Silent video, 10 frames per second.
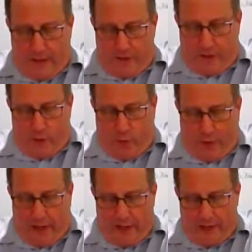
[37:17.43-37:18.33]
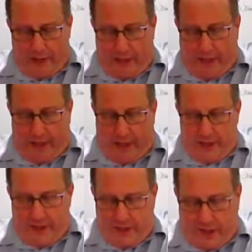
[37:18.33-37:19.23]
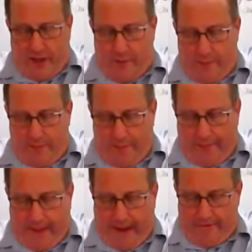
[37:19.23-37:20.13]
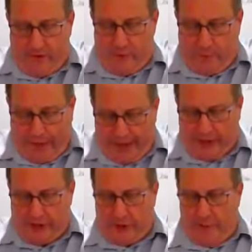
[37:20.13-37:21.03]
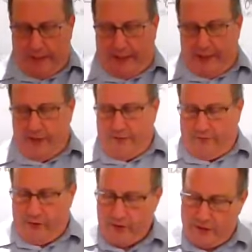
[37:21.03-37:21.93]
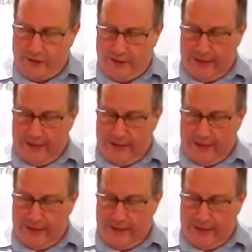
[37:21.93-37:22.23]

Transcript: Jude went on to say, And on some have compassion, making a difference,